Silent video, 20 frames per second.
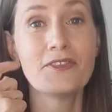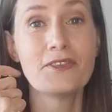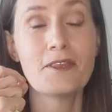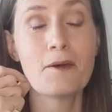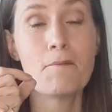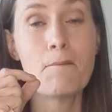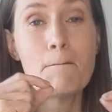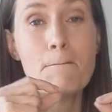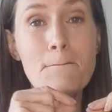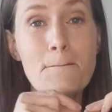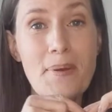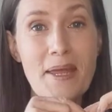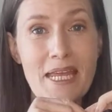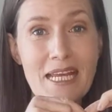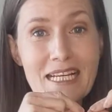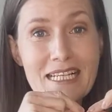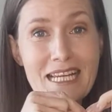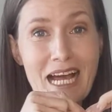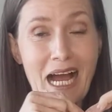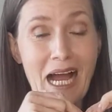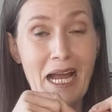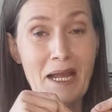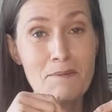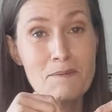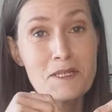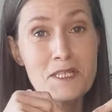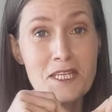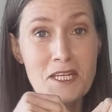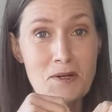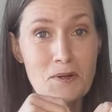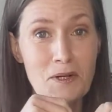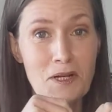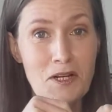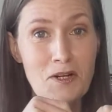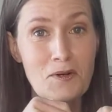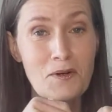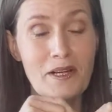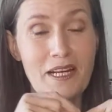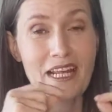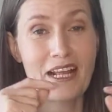the big time secret
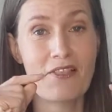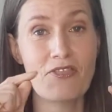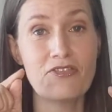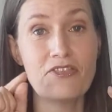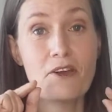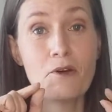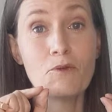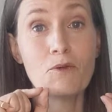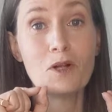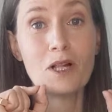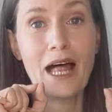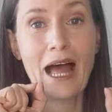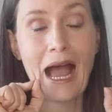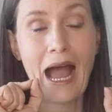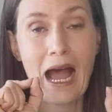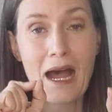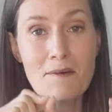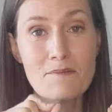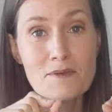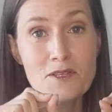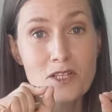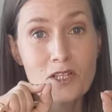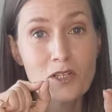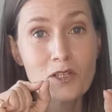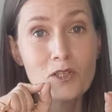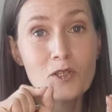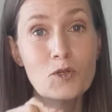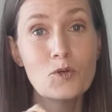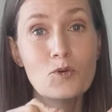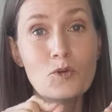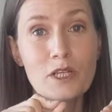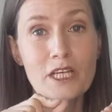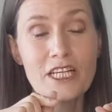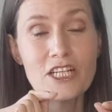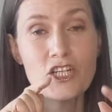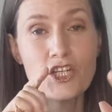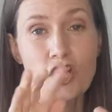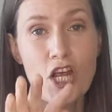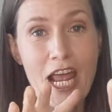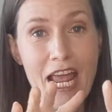ingredient that will
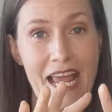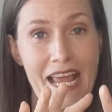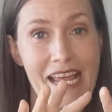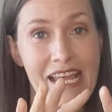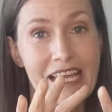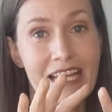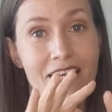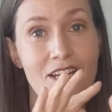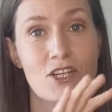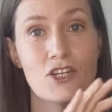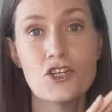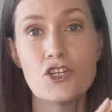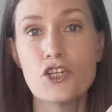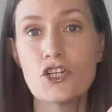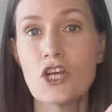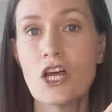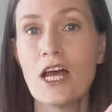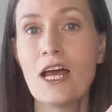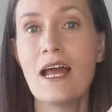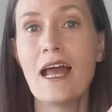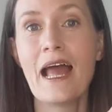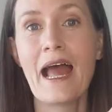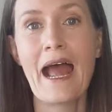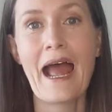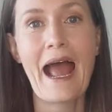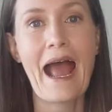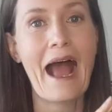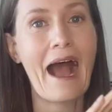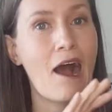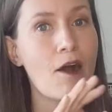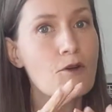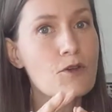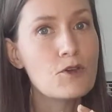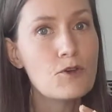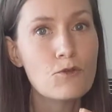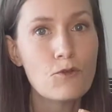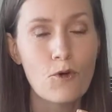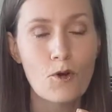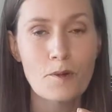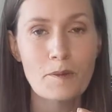absolutely change how
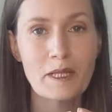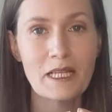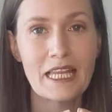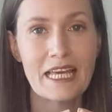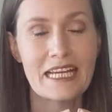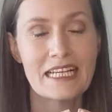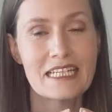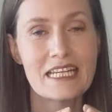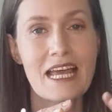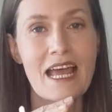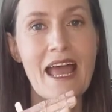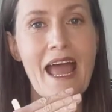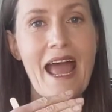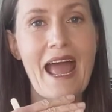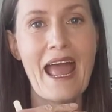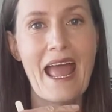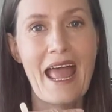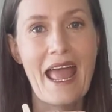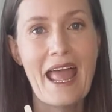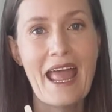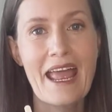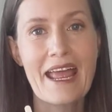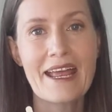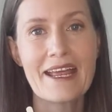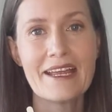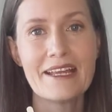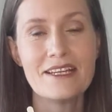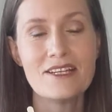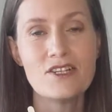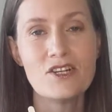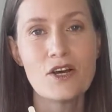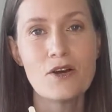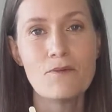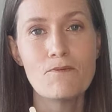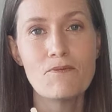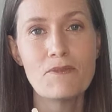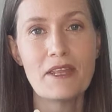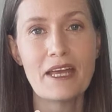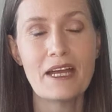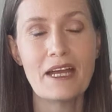you formulate and
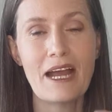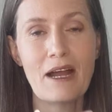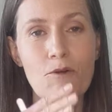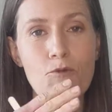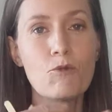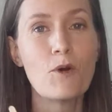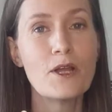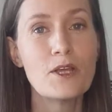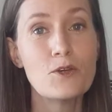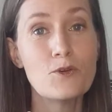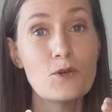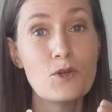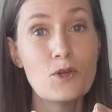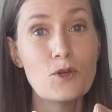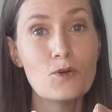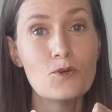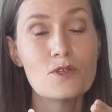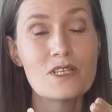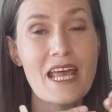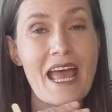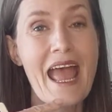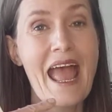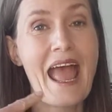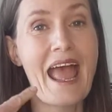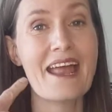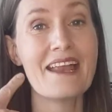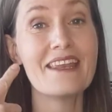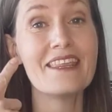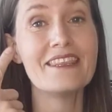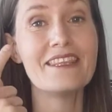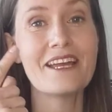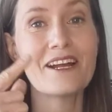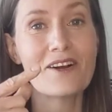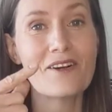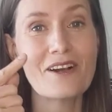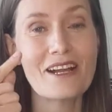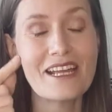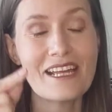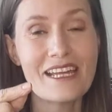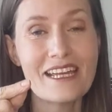what you use. And
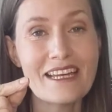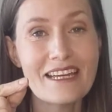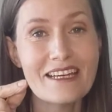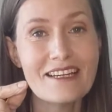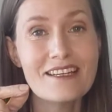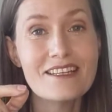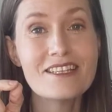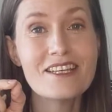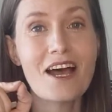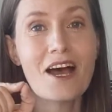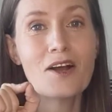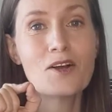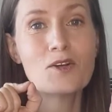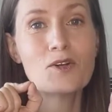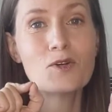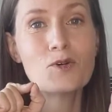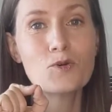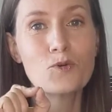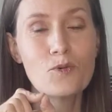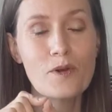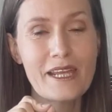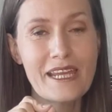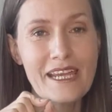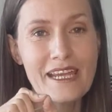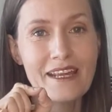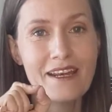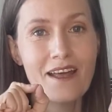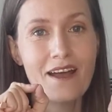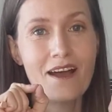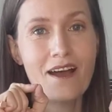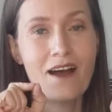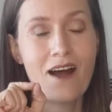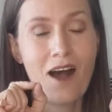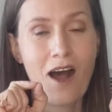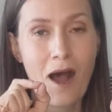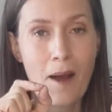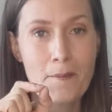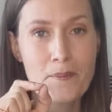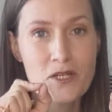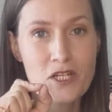there is a green
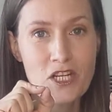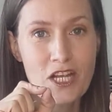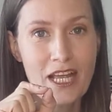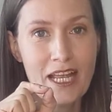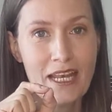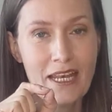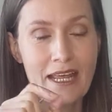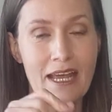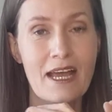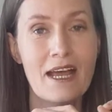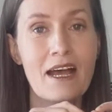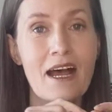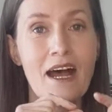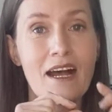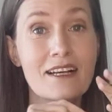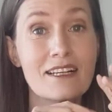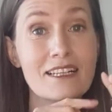option, a